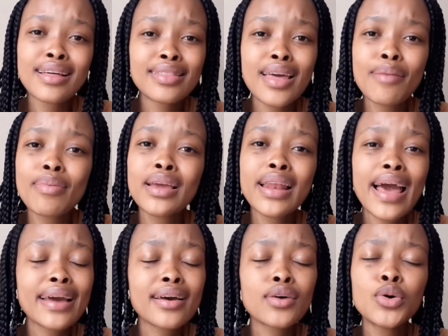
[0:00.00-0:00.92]
they be
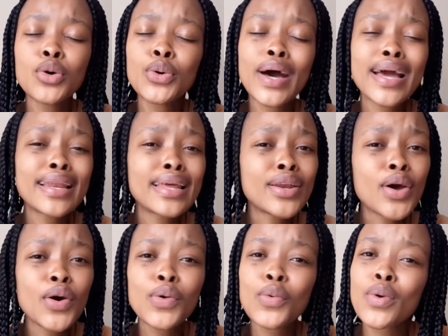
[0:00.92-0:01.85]
like, oh honey,
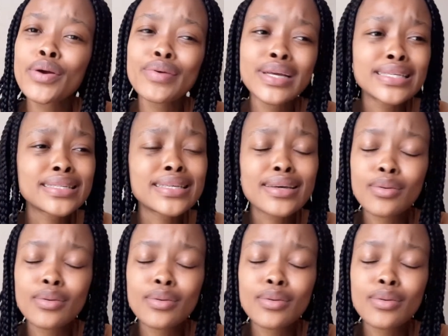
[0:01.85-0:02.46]
no worries,